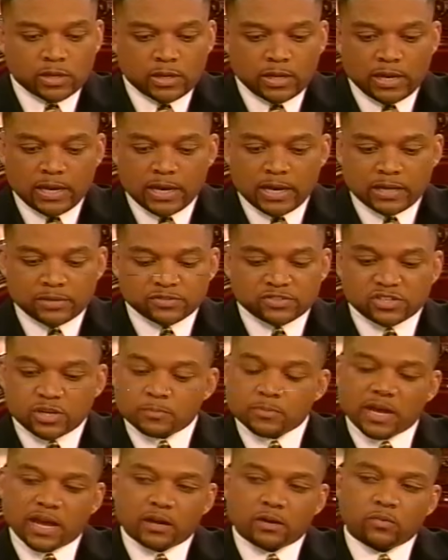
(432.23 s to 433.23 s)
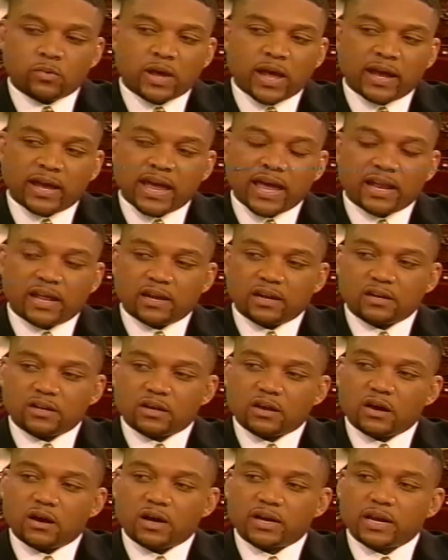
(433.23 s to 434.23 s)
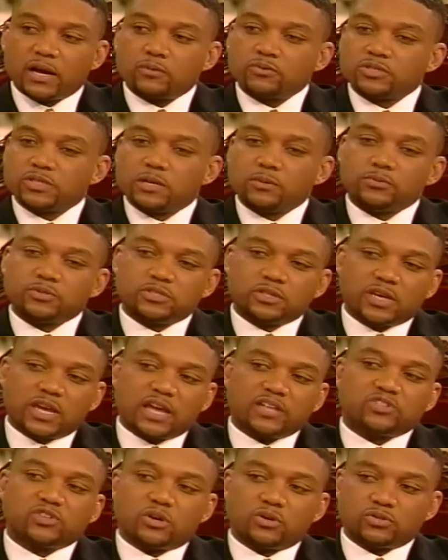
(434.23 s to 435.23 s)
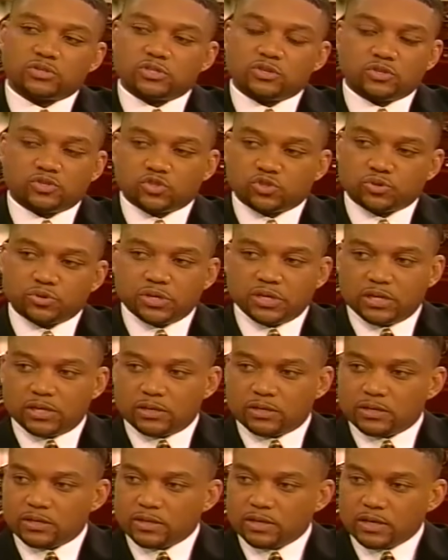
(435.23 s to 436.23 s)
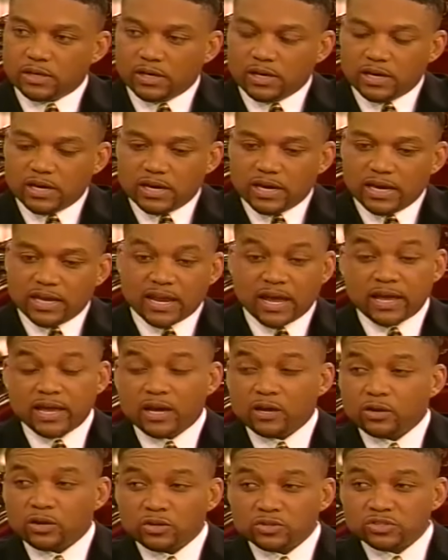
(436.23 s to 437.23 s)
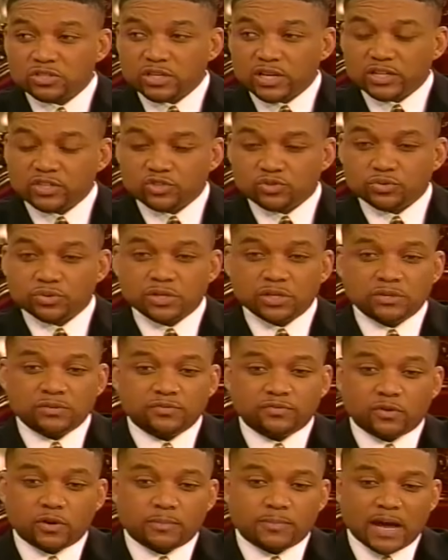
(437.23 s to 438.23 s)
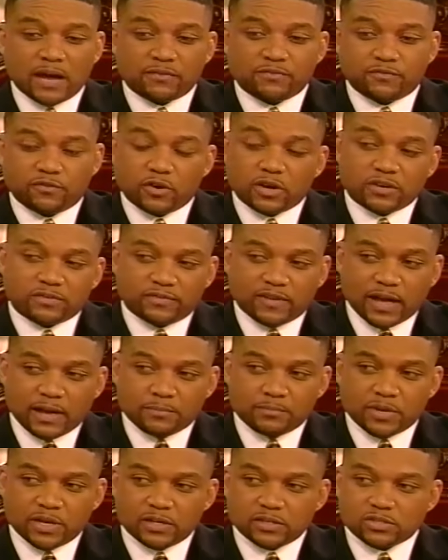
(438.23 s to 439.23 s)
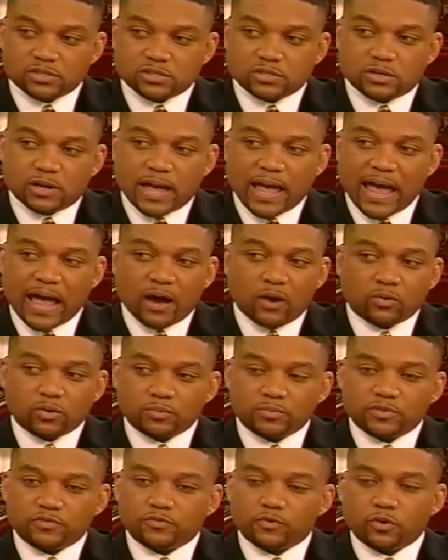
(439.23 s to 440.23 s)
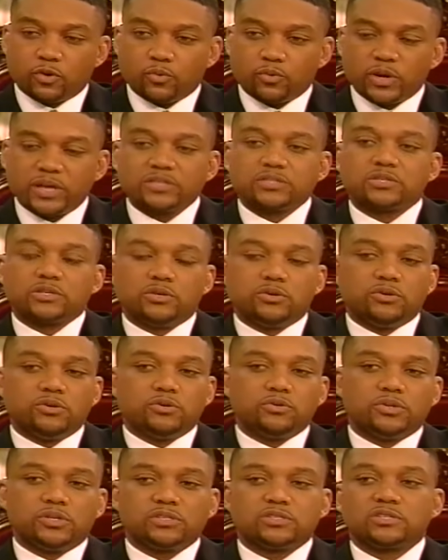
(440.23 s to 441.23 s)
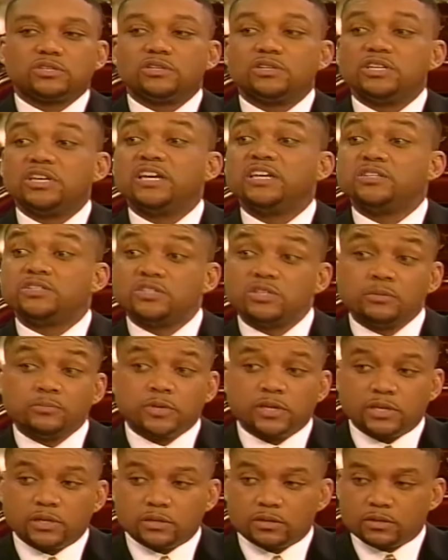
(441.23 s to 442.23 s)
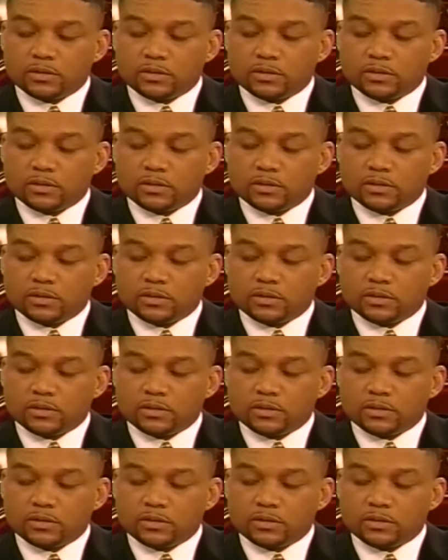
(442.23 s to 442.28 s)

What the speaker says: And some kind of way I got out of the car and I was able to catch on to a tree. And I held on to that tree for about 45 minutes to an hour before rescue units could get to me.